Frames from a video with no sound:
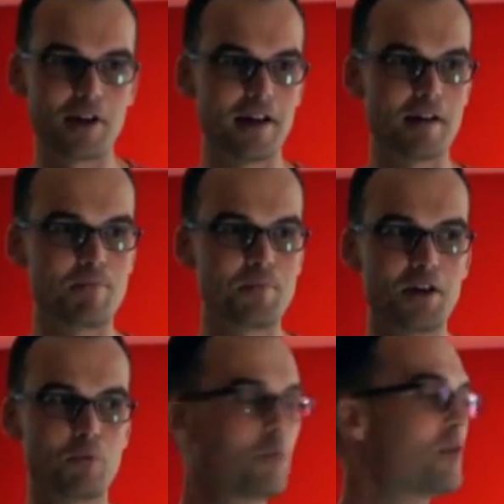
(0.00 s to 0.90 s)
um, we
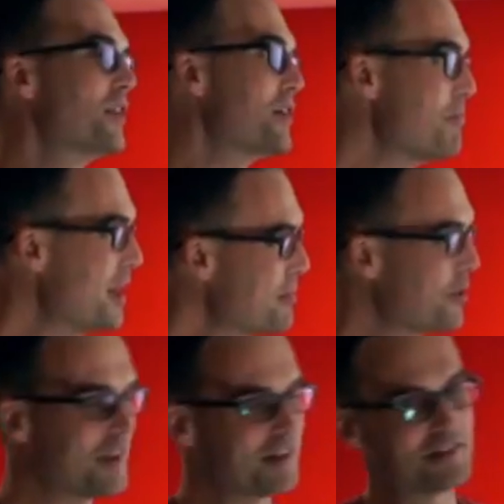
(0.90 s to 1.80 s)
um, we've learned many
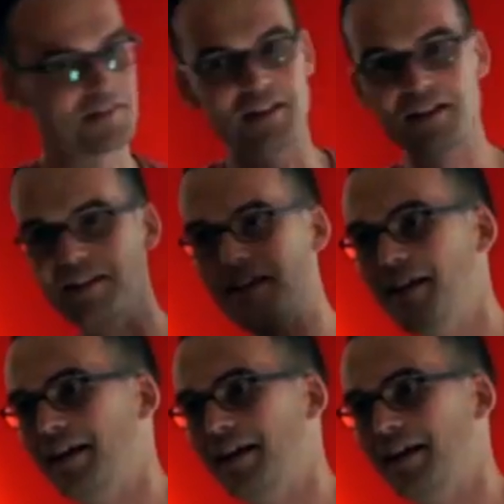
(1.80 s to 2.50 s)
more things since then.